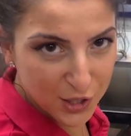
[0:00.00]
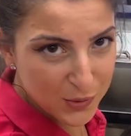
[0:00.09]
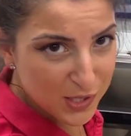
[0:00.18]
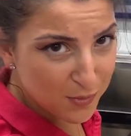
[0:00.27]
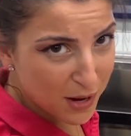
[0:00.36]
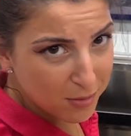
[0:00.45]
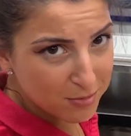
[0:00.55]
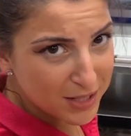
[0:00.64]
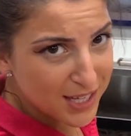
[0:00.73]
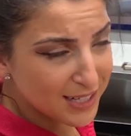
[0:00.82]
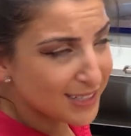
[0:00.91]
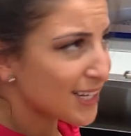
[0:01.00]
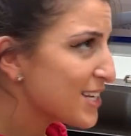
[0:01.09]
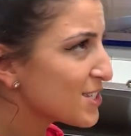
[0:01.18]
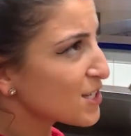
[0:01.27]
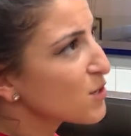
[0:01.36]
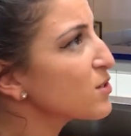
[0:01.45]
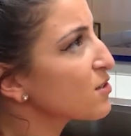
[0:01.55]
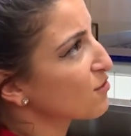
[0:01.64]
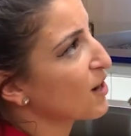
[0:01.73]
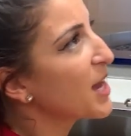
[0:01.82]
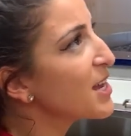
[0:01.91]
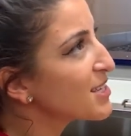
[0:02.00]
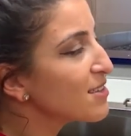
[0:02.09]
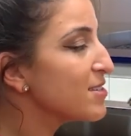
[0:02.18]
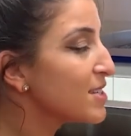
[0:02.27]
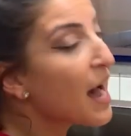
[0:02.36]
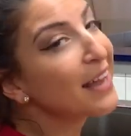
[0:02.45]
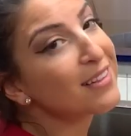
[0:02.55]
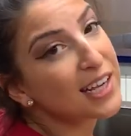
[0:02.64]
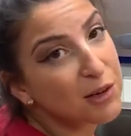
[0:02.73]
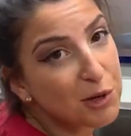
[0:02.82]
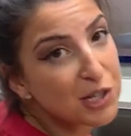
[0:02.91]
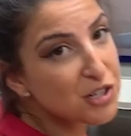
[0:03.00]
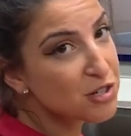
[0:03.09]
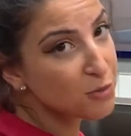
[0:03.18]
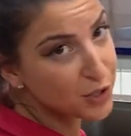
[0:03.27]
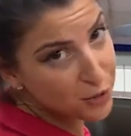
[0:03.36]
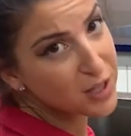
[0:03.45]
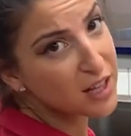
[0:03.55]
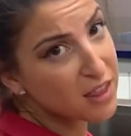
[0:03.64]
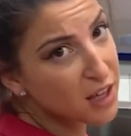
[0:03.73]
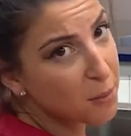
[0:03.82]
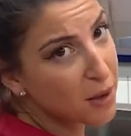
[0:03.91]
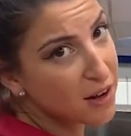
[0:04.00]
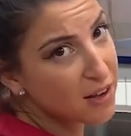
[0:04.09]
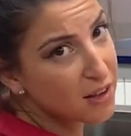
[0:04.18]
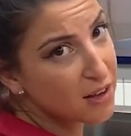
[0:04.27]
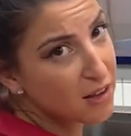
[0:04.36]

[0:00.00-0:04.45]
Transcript: you is probably the least used phrase in sign language when you really think about